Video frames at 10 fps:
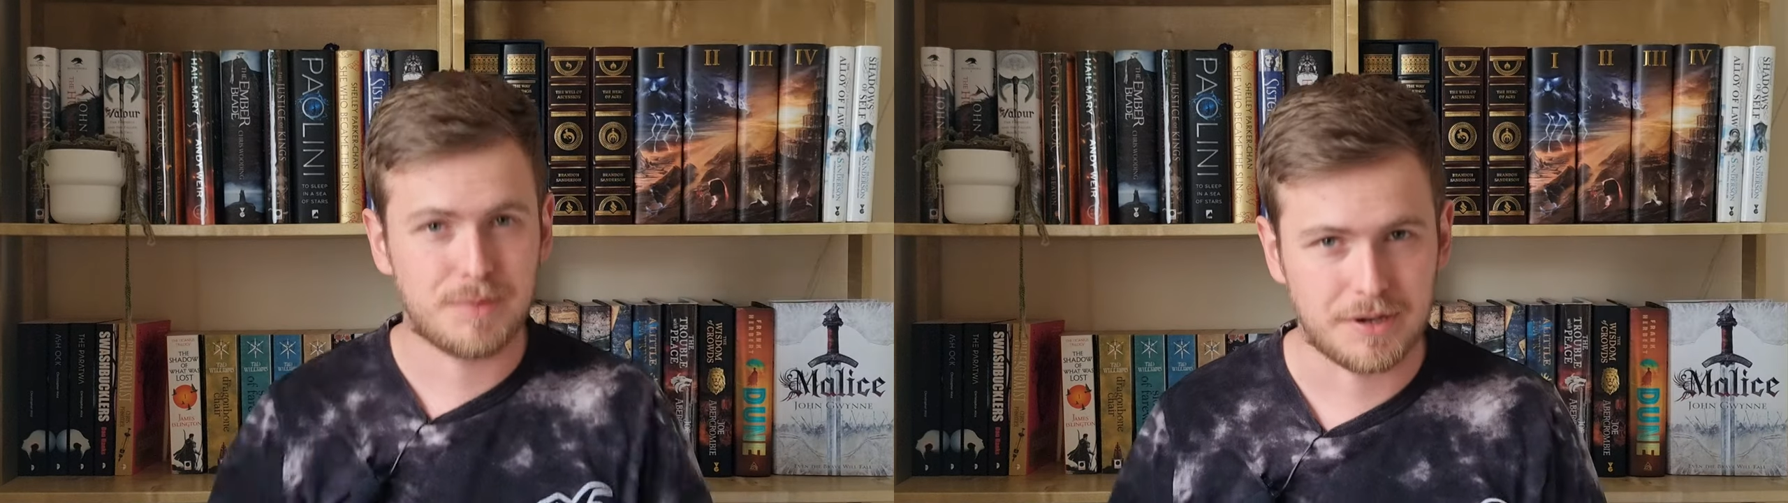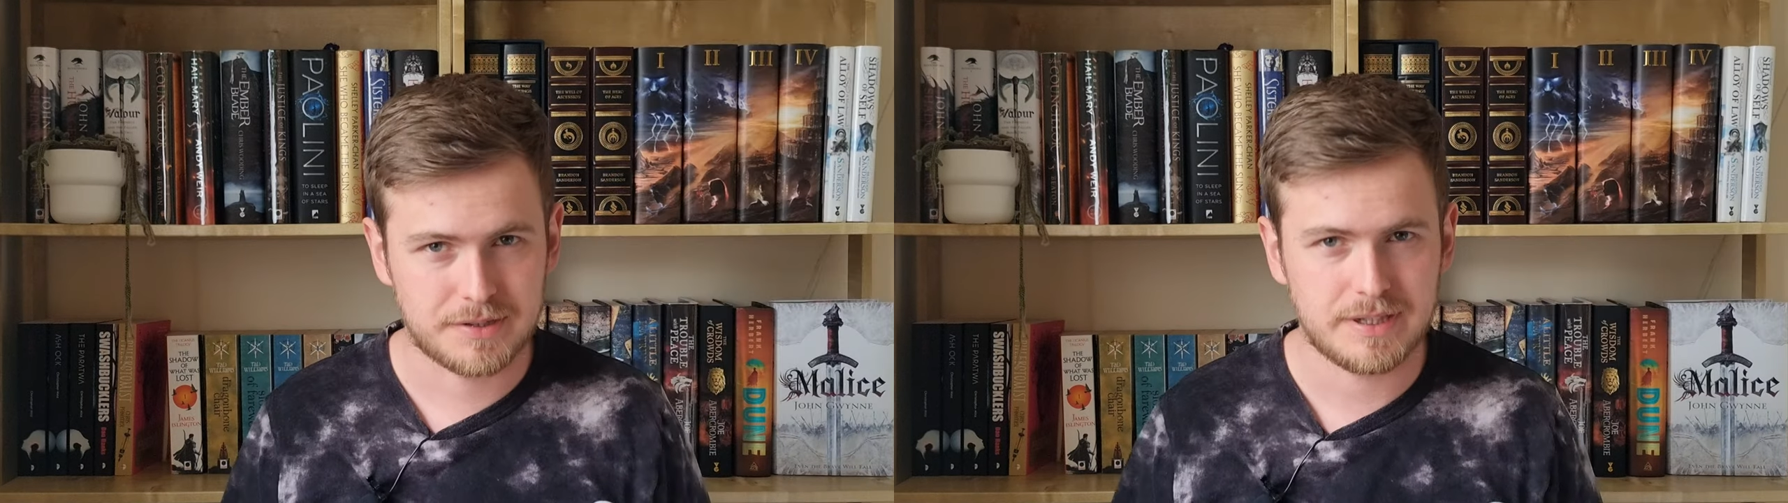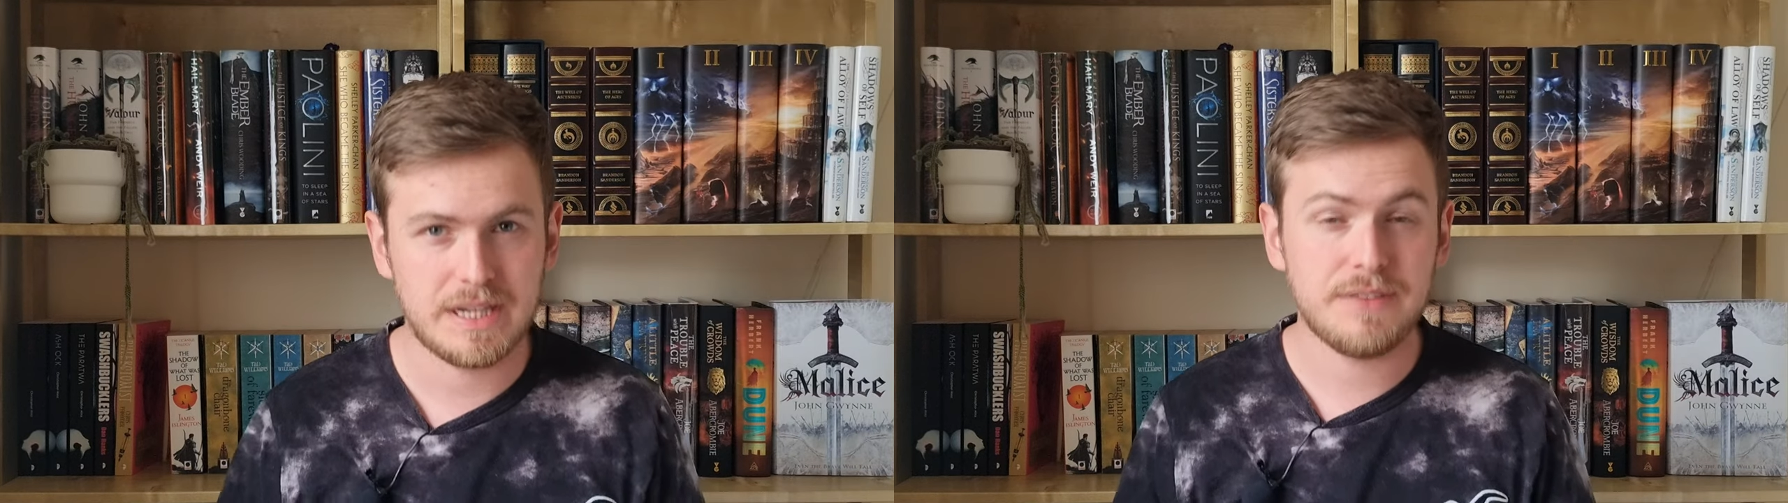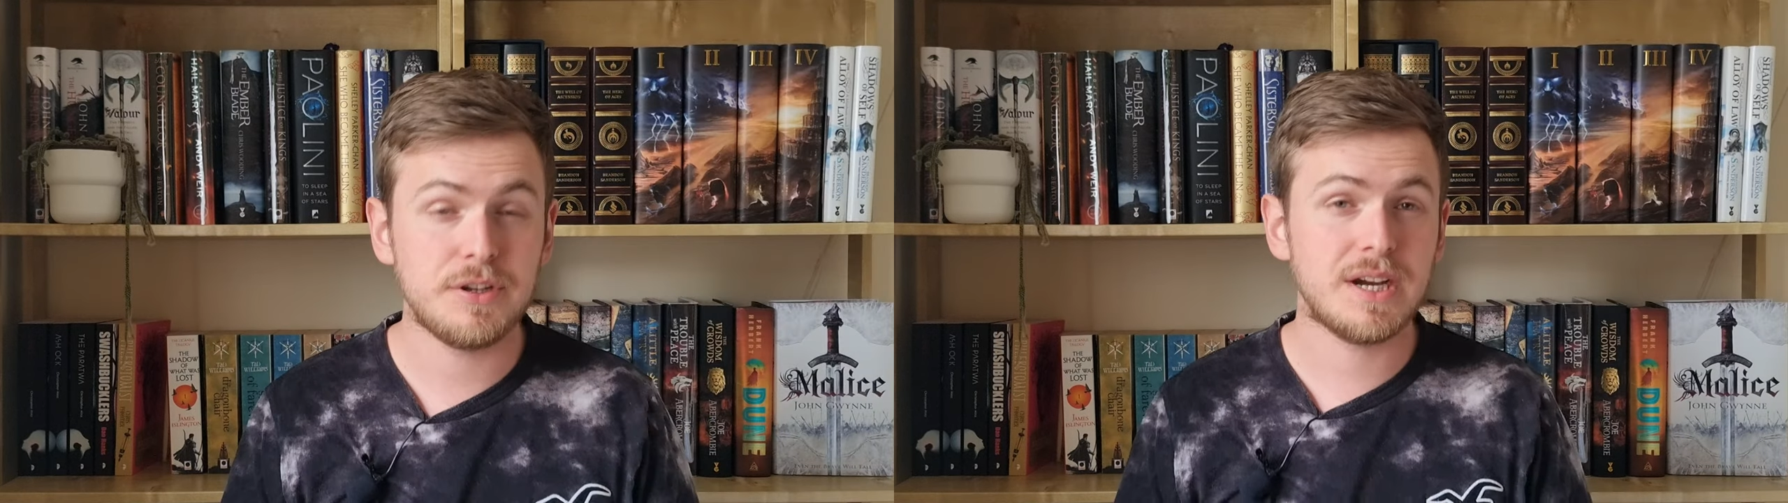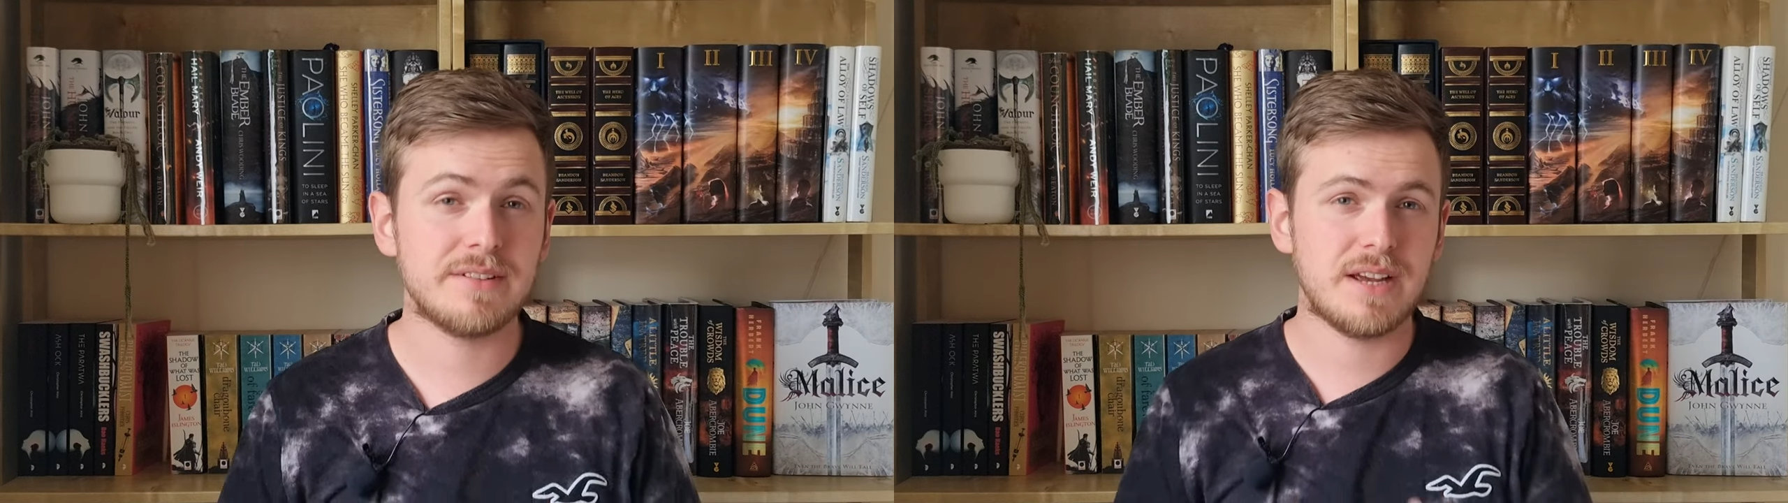But if you
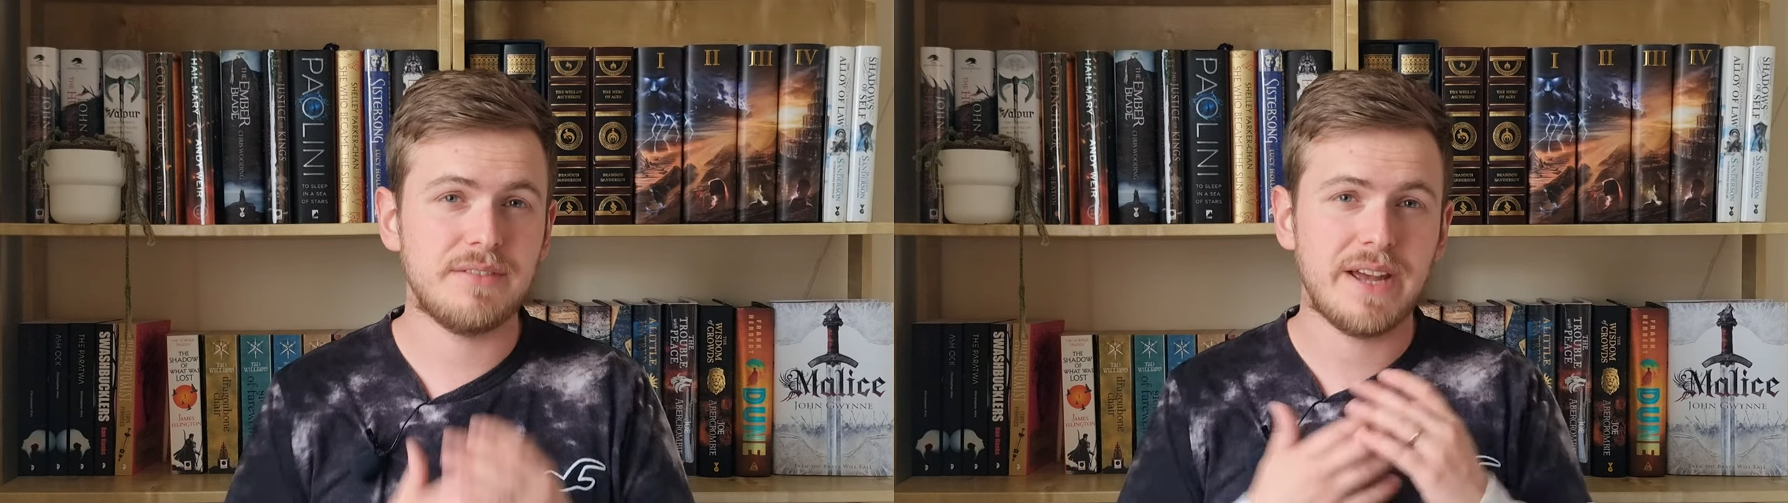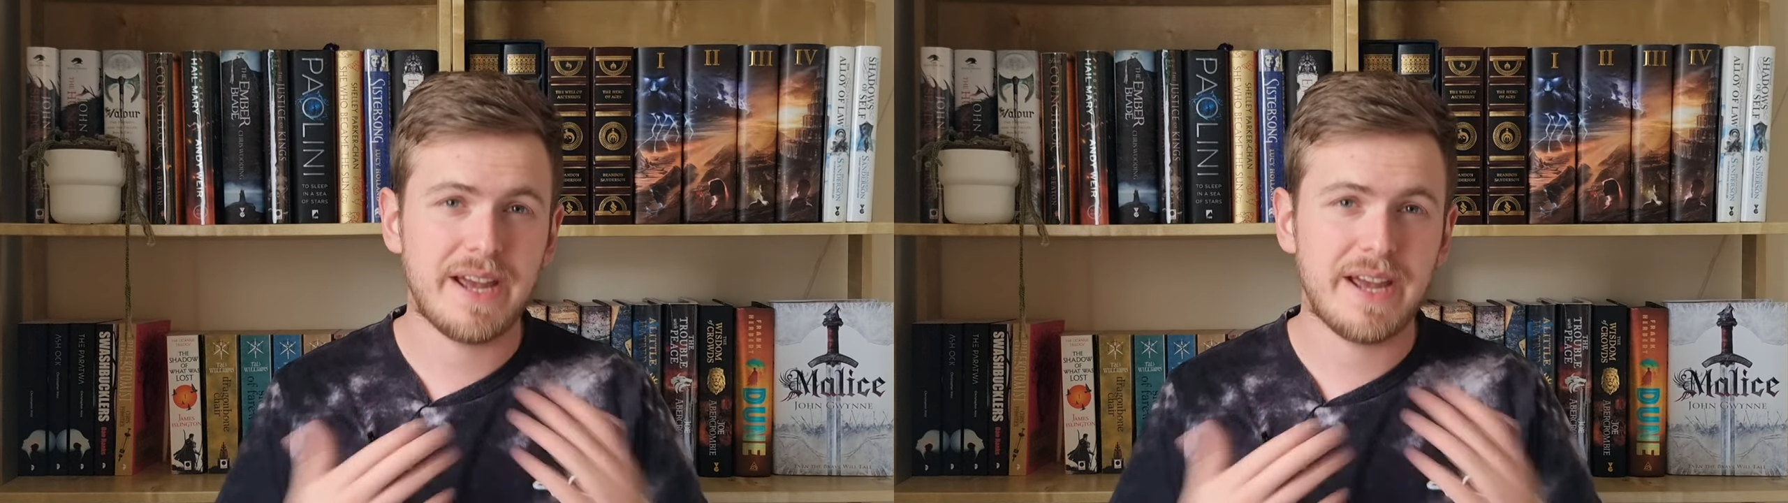guys have